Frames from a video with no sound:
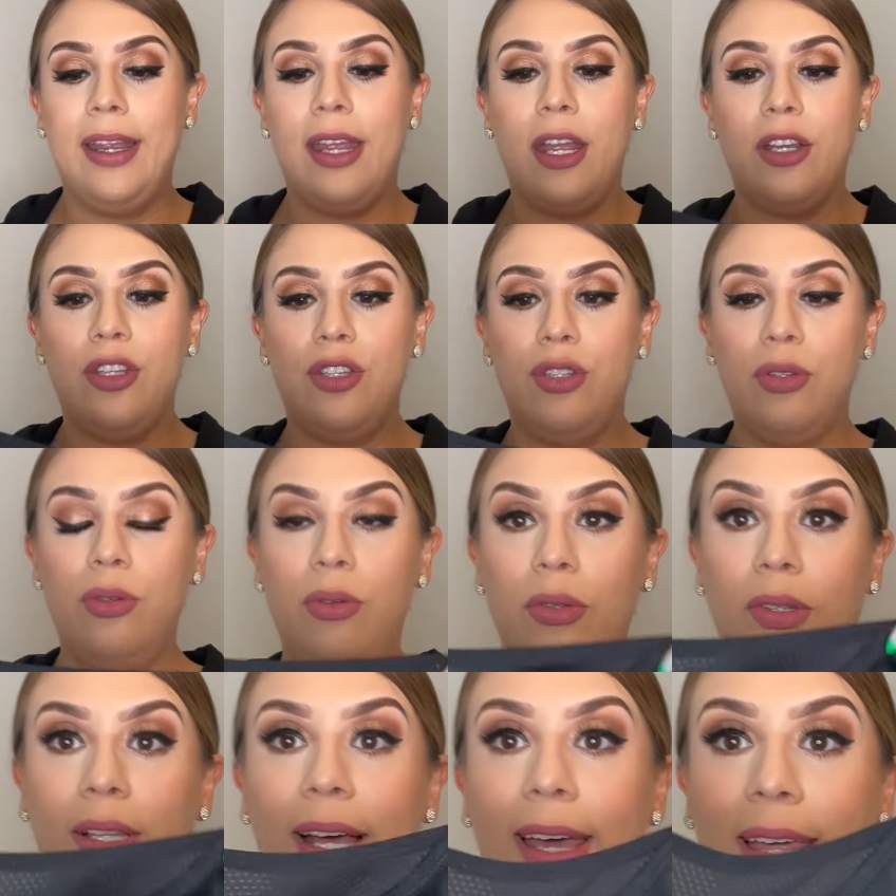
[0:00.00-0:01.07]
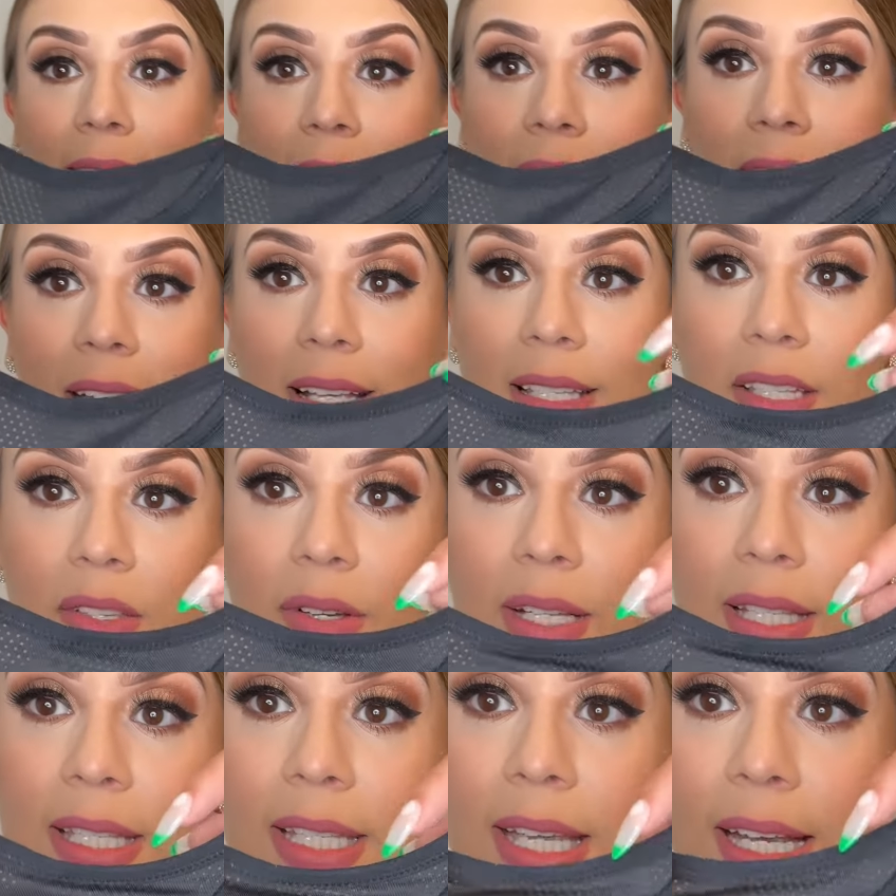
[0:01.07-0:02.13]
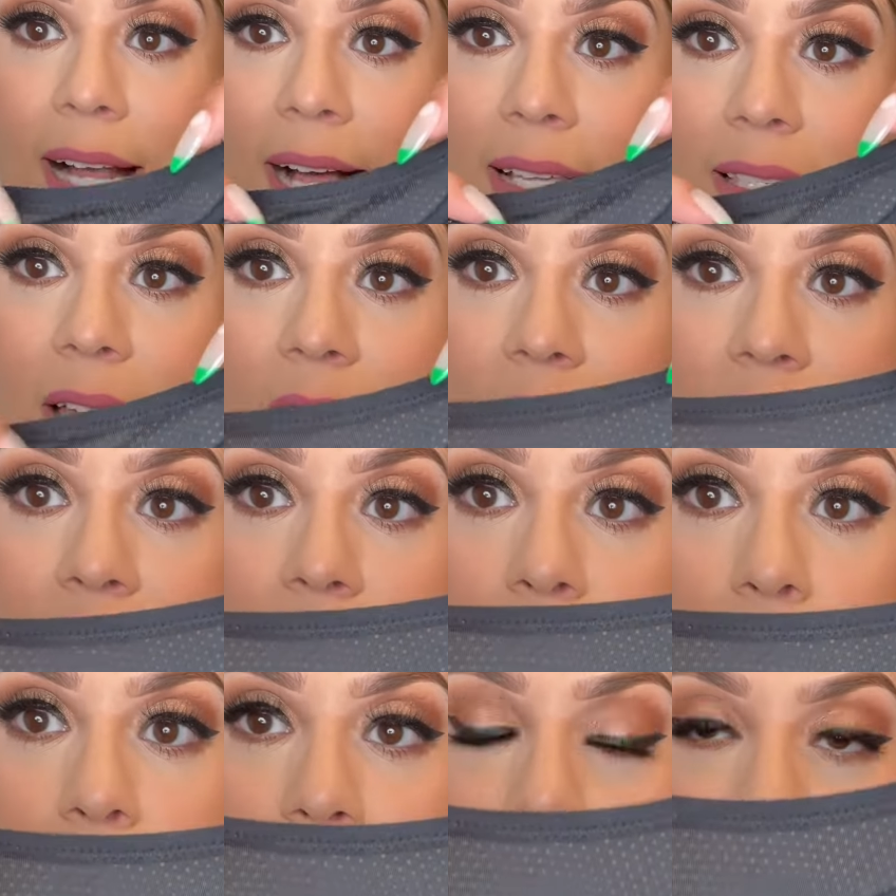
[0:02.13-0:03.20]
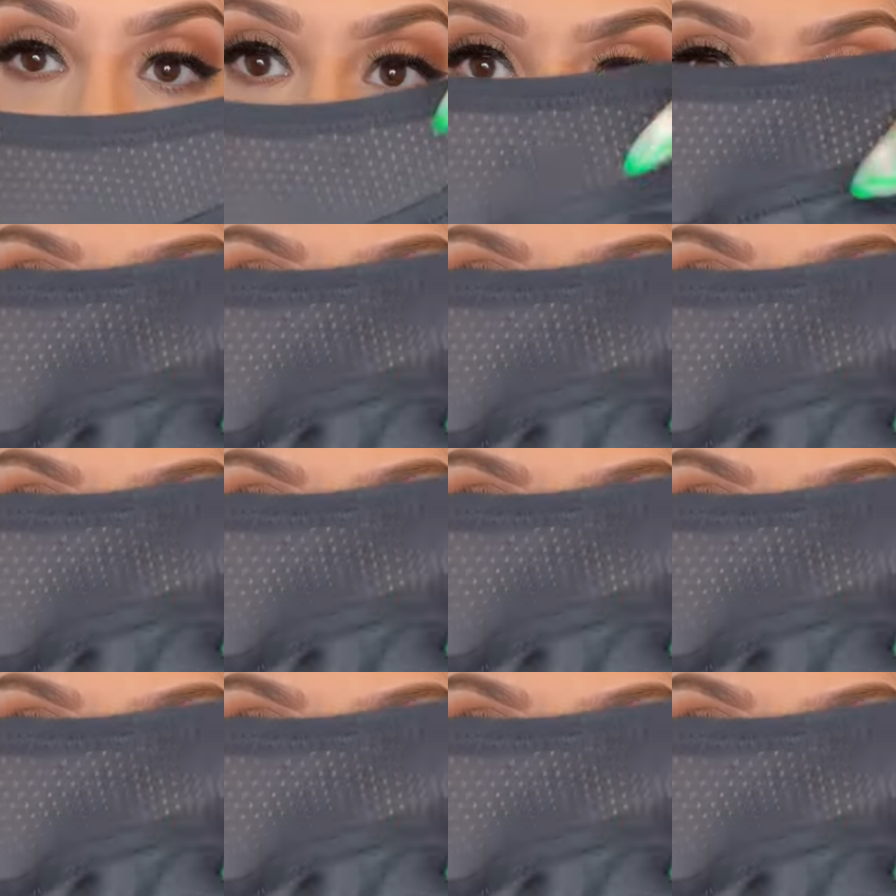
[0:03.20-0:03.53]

I do like this. As you can see, it has the sports